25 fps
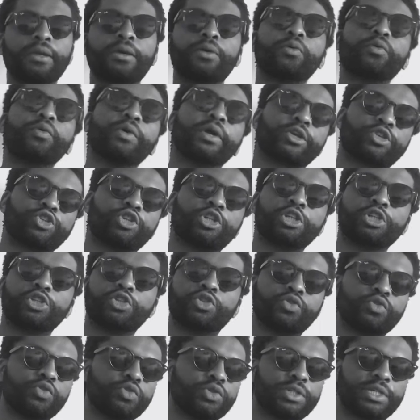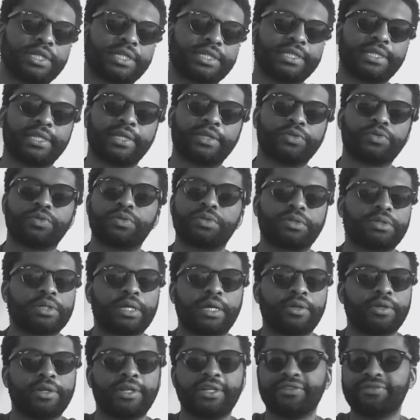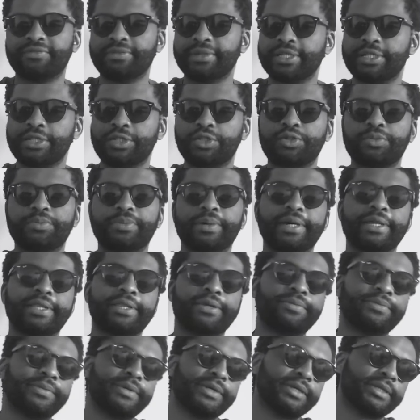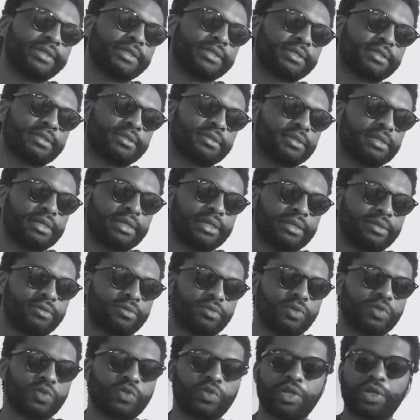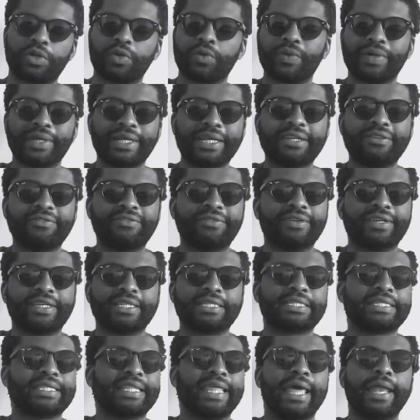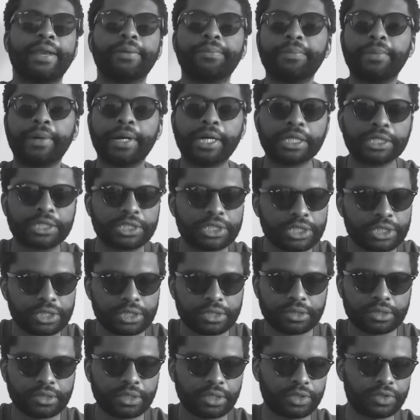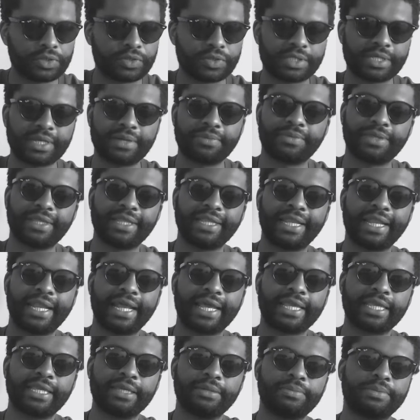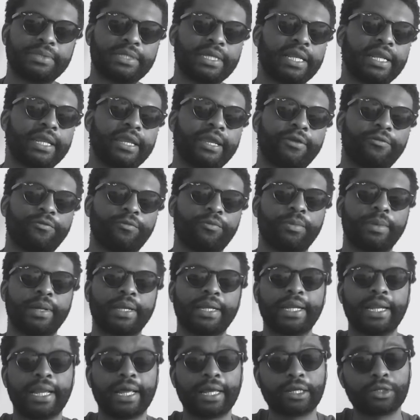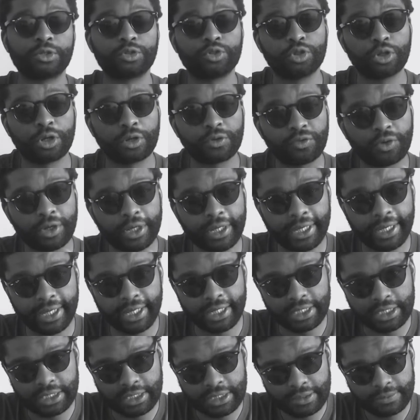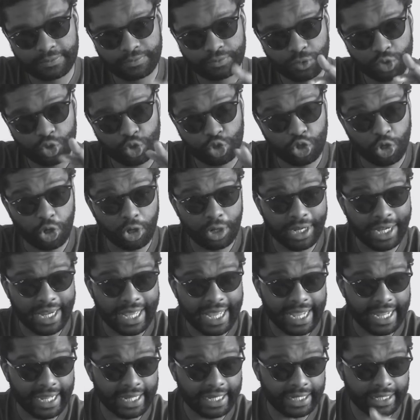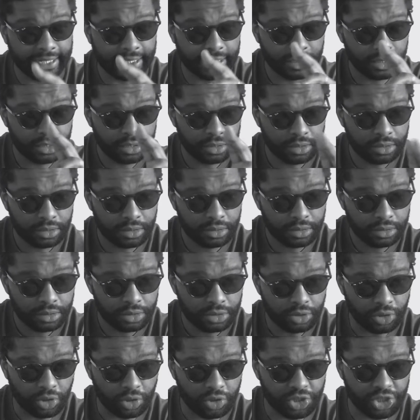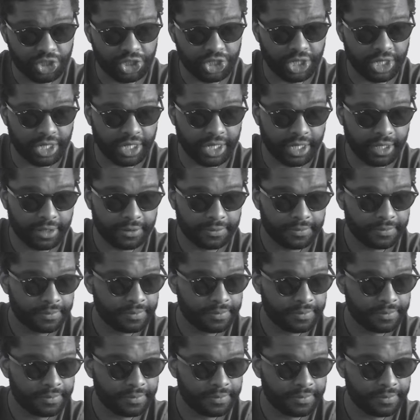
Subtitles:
We actually do, just that I don't have money to buy them yet. And also, I don't want to invest that much into something that I keep telling everybody, like, do not forget, don't like, don't share.